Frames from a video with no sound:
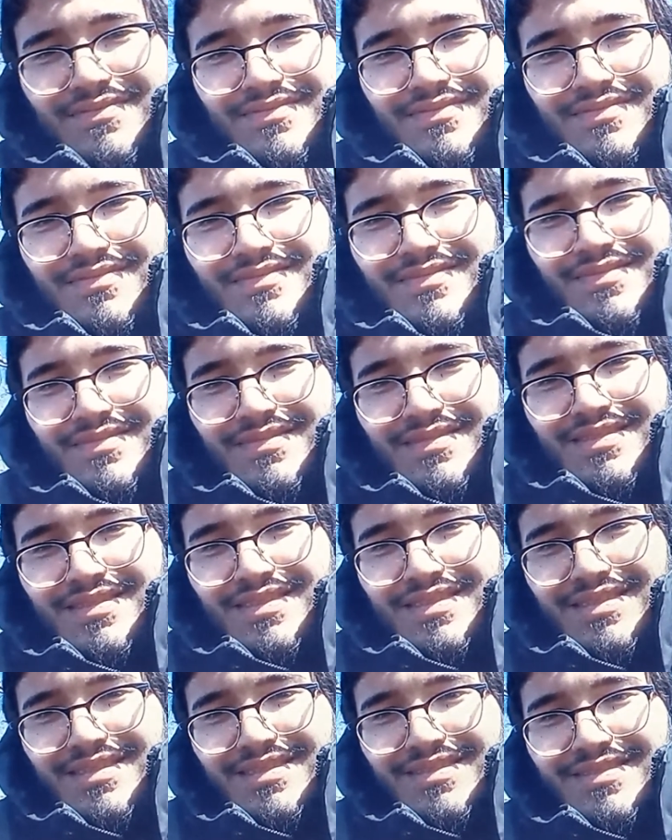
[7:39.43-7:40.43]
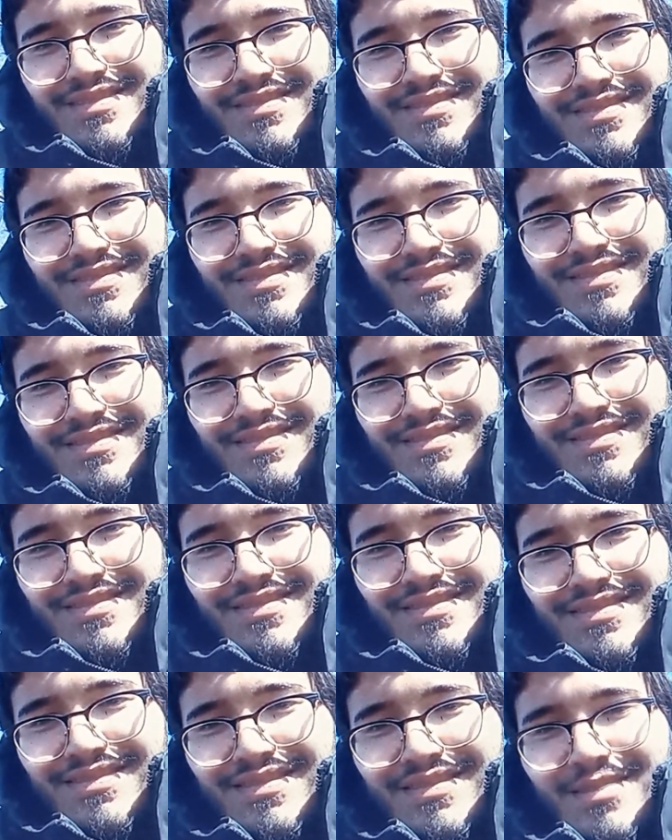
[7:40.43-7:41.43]
what were you talking about now? Like
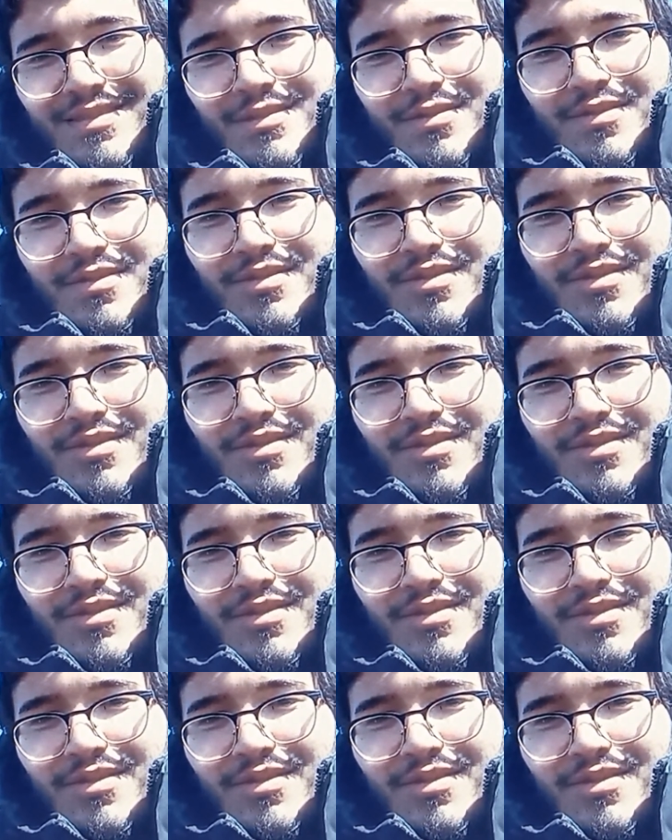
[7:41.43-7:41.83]
about the uh,